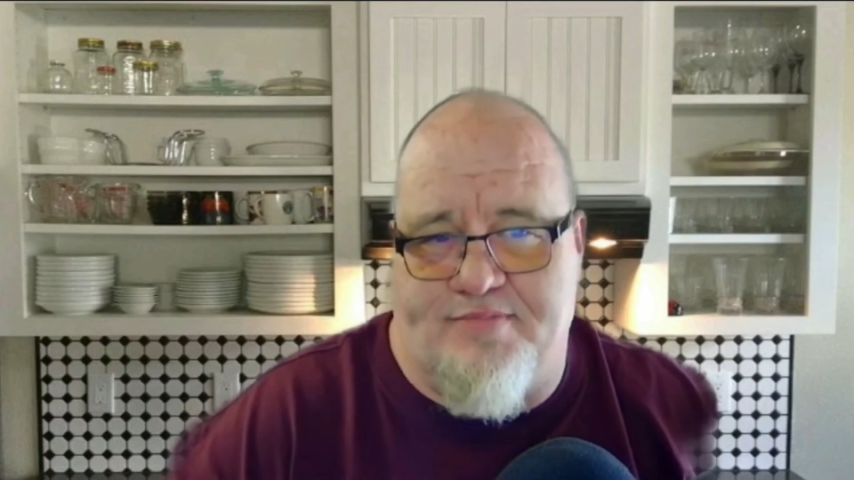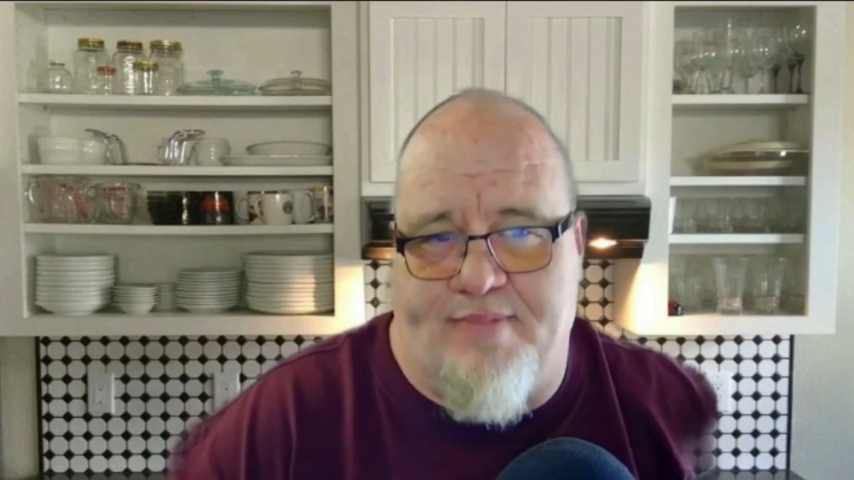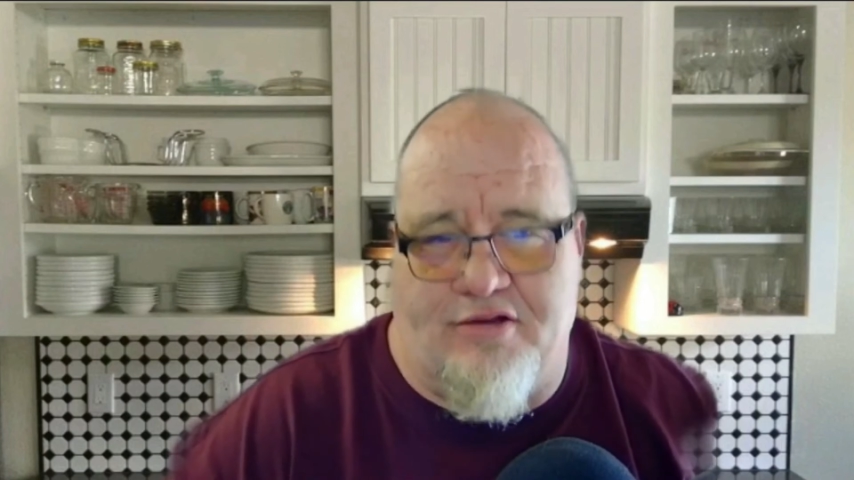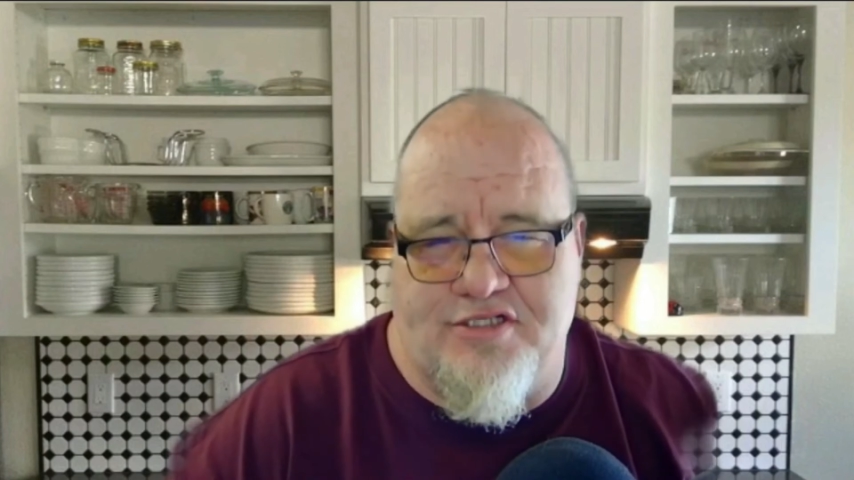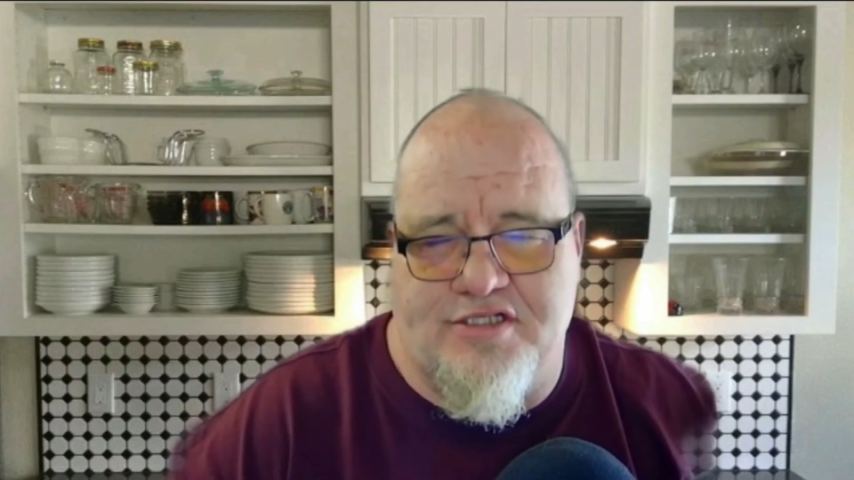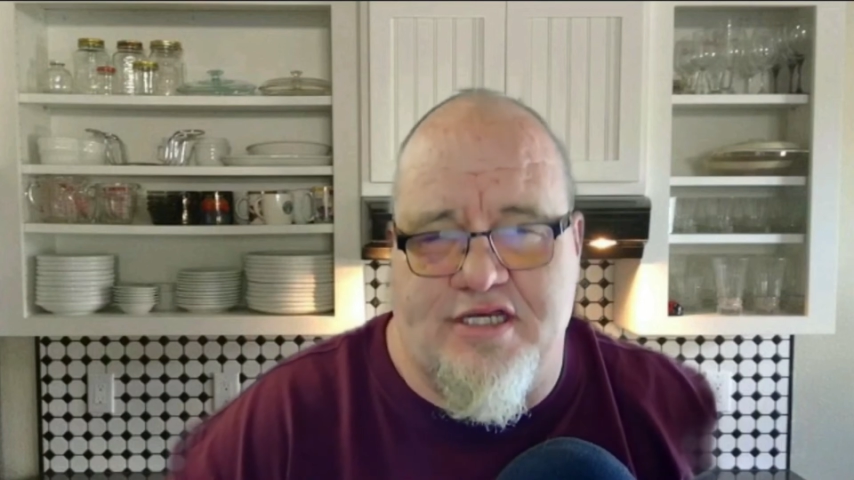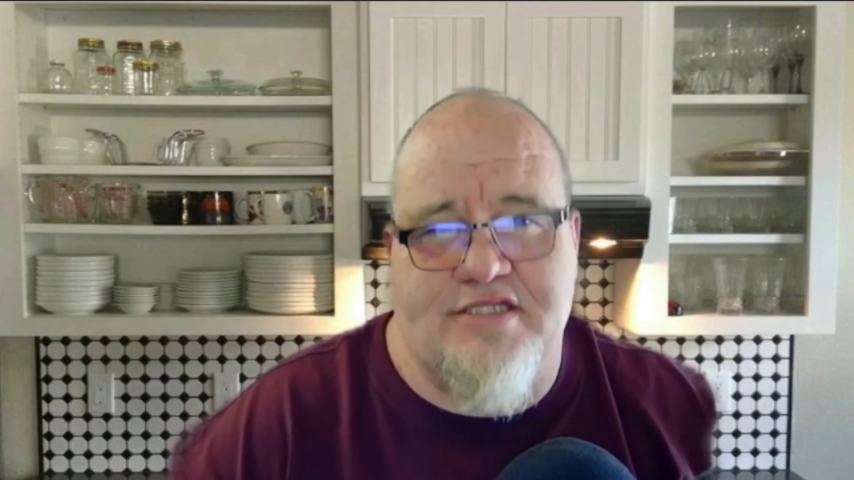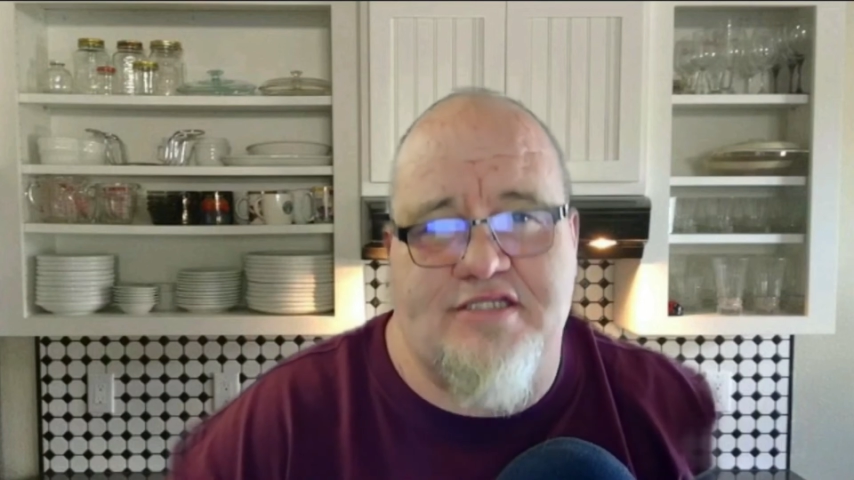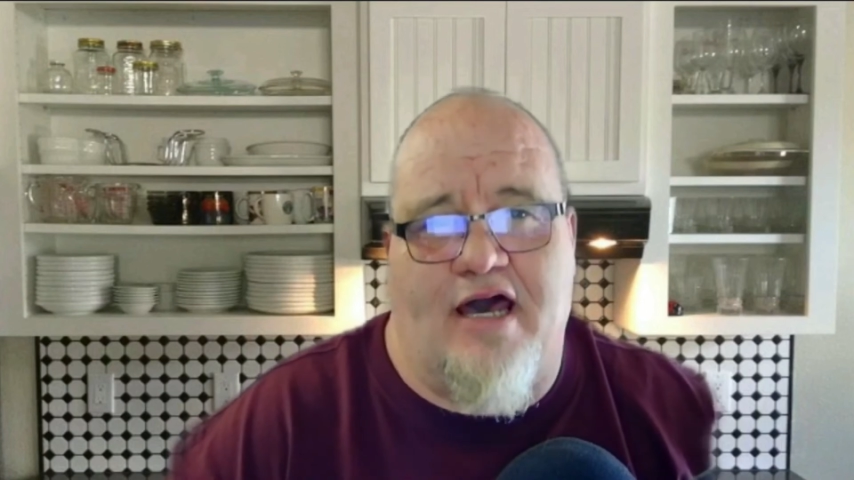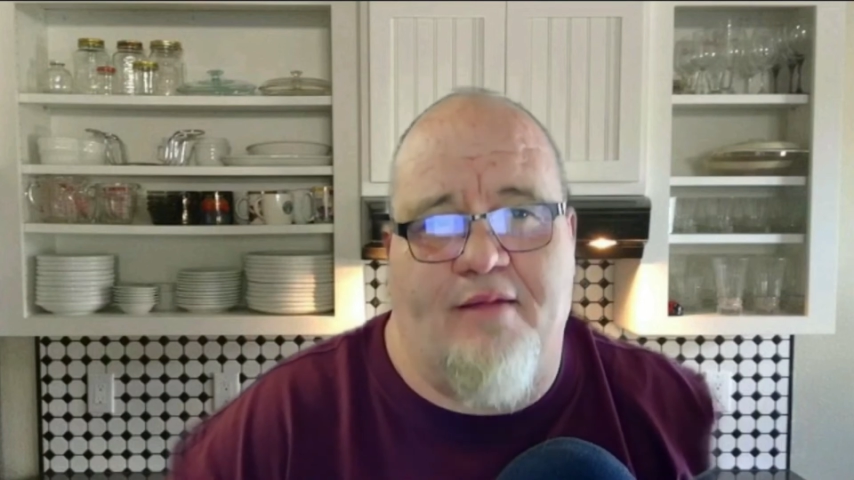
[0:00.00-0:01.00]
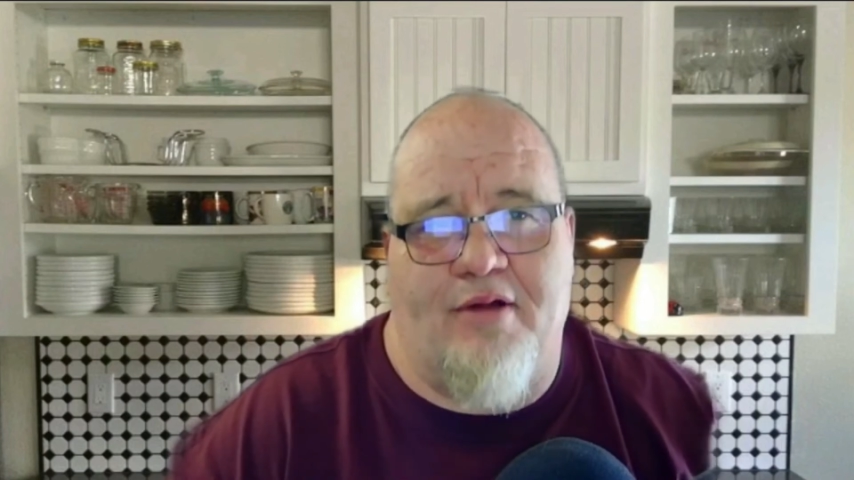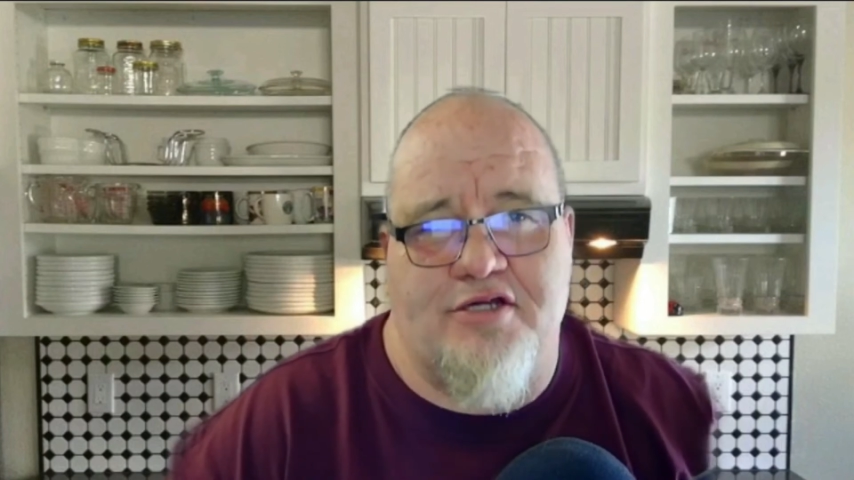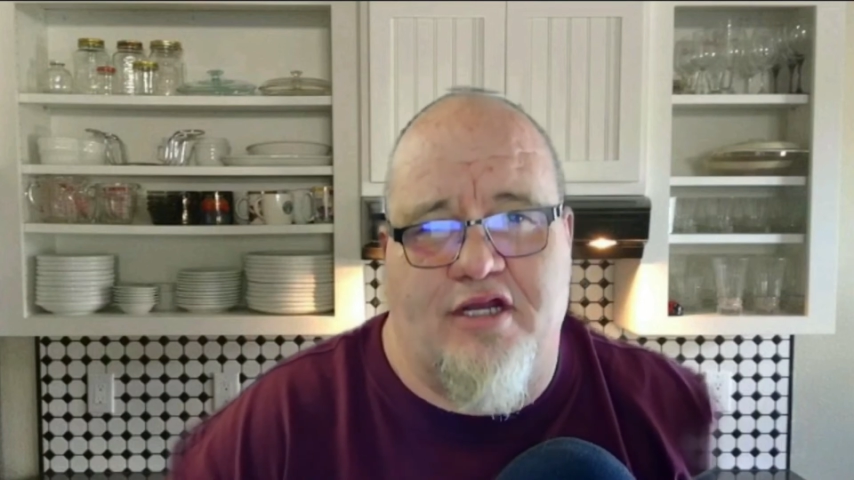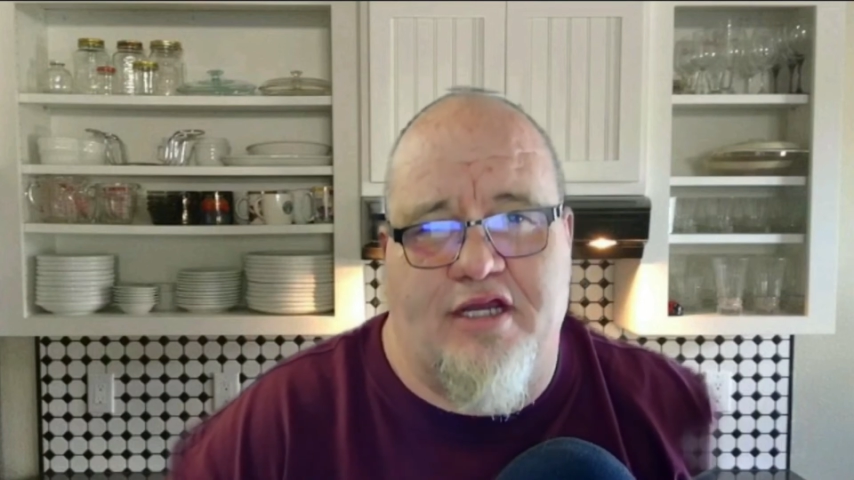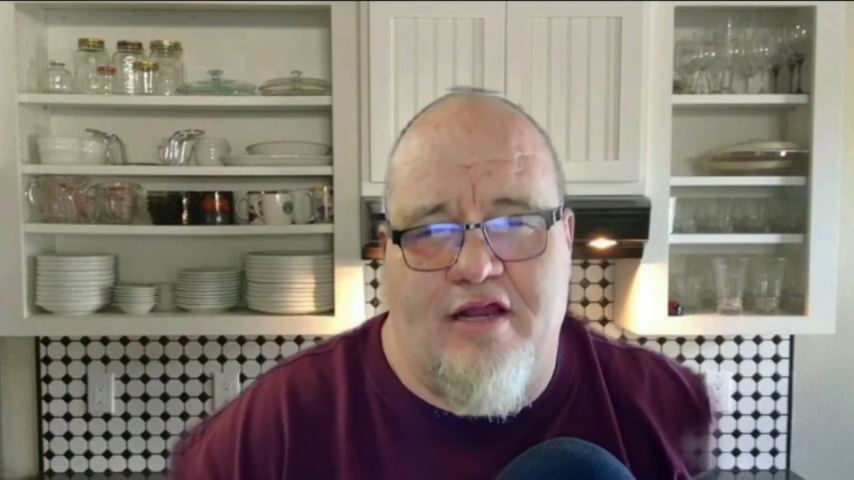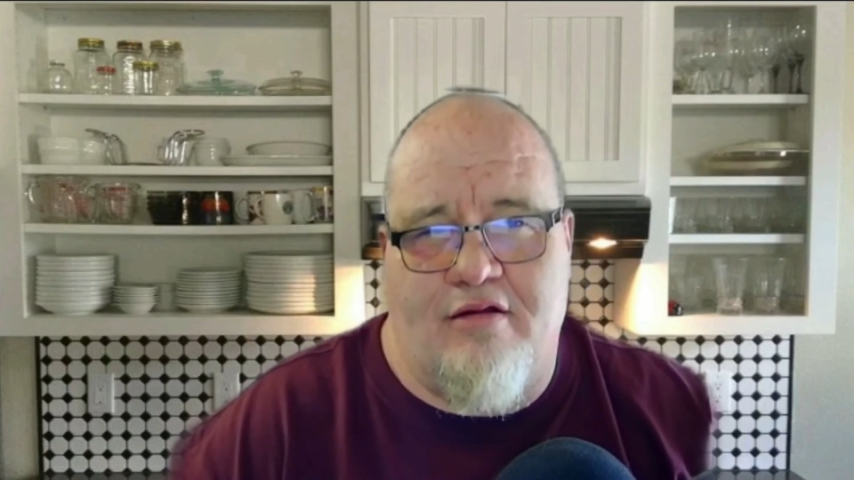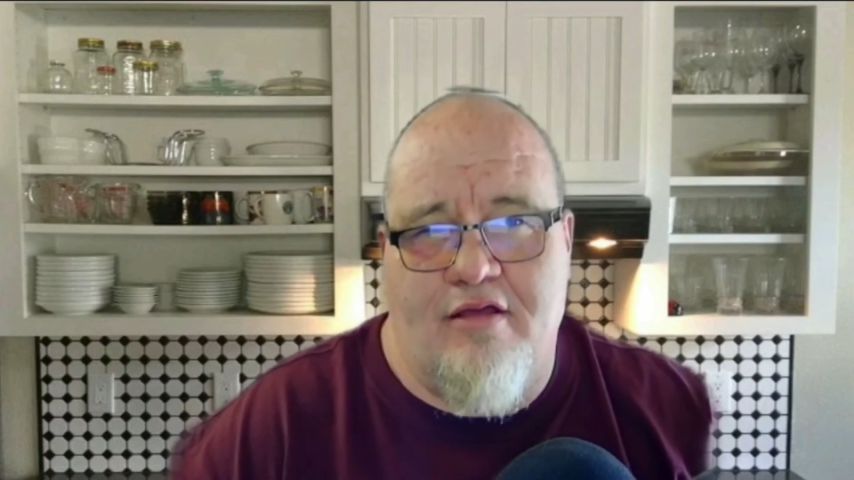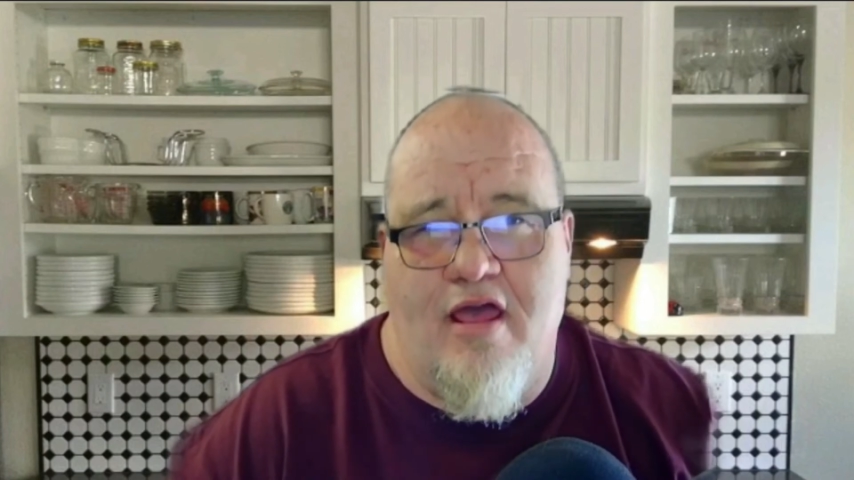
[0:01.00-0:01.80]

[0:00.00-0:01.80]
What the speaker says: pouches inside a pressure canner